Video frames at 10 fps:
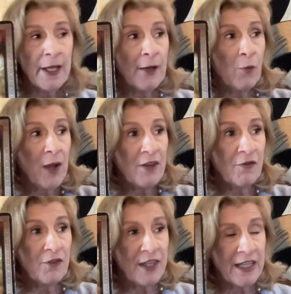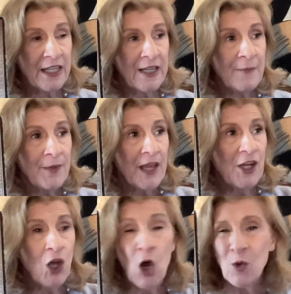a way of thinking,
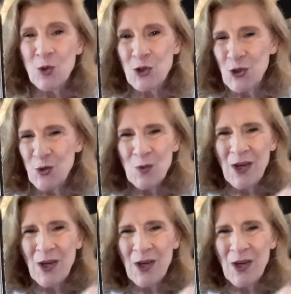an old you.